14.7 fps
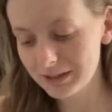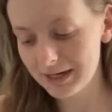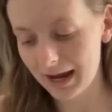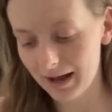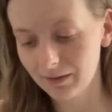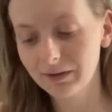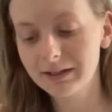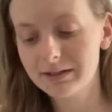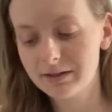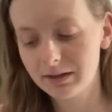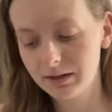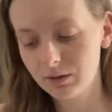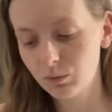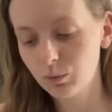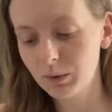
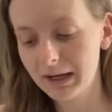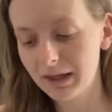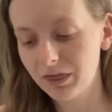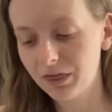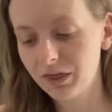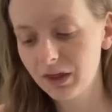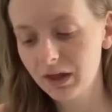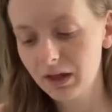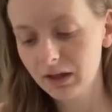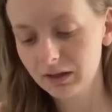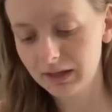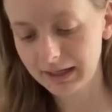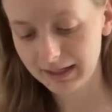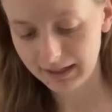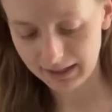talented with
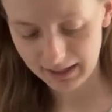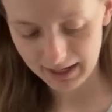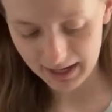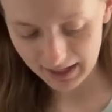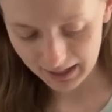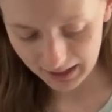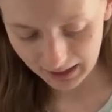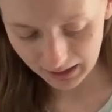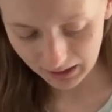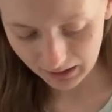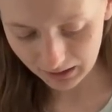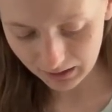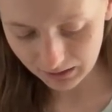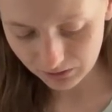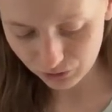like
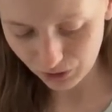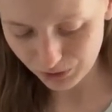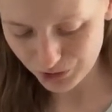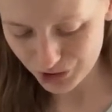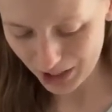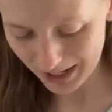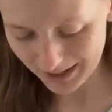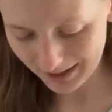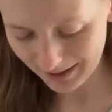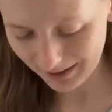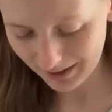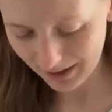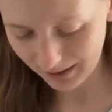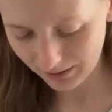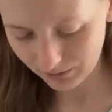knitting, crocheting.
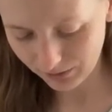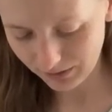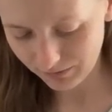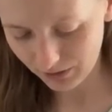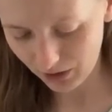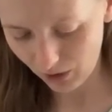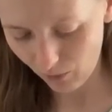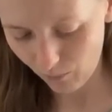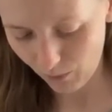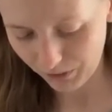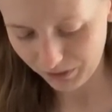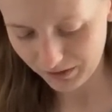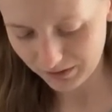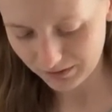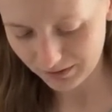I don't even know what
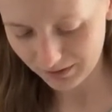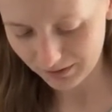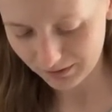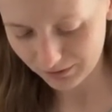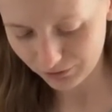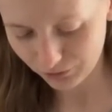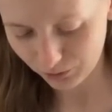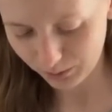this is. She'll